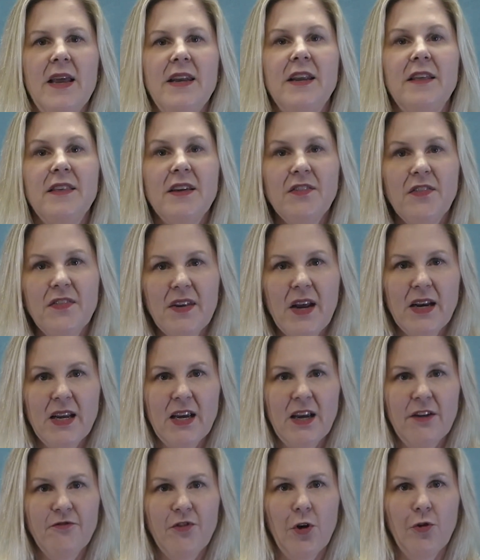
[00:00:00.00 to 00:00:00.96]
Now this
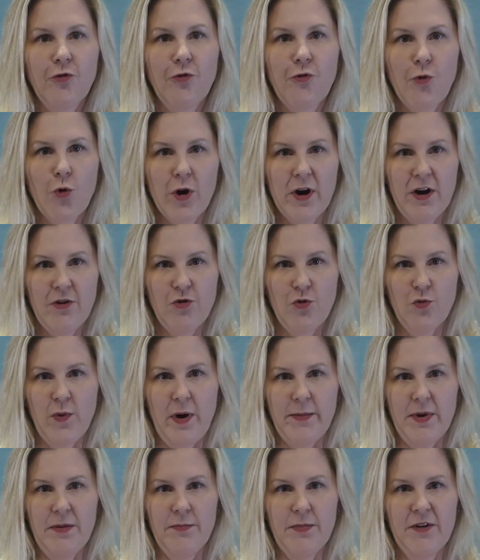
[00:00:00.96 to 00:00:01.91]
study involved 400 women,